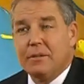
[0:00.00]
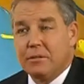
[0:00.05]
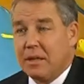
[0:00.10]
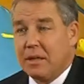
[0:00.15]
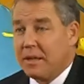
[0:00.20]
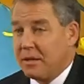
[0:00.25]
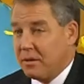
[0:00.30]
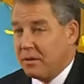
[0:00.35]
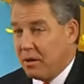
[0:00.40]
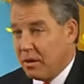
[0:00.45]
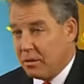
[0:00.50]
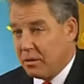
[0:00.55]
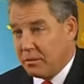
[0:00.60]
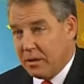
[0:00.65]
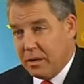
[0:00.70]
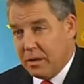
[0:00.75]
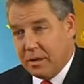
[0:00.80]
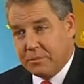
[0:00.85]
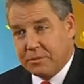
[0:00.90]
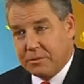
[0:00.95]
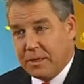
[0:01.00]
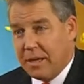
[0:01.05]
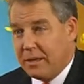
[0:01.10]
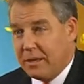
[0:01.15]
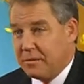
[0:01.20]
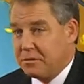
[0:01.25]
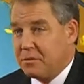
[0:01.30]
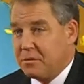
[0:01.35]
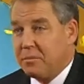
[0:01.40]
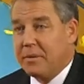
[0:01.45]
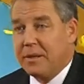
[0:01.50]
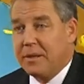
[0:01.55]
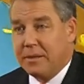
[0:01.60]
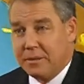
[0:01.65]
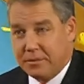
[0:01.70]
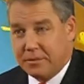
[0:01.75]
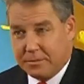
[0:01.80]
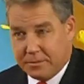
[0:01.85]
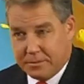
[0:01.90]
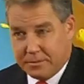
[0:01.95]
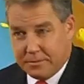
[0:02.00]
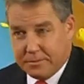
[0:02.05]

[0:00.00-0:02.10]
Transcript: So I think our upside is tremendous.